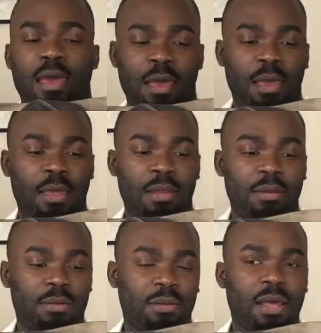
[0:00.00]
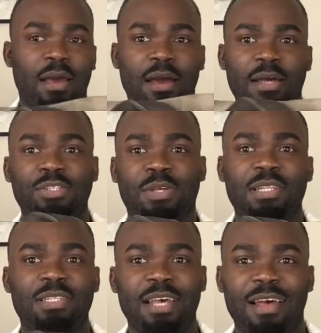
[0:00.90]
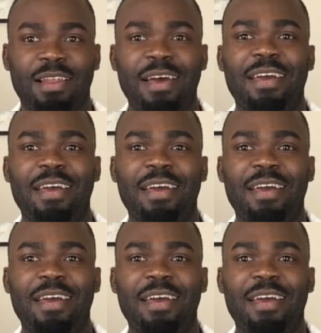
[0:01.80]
and as you can tell,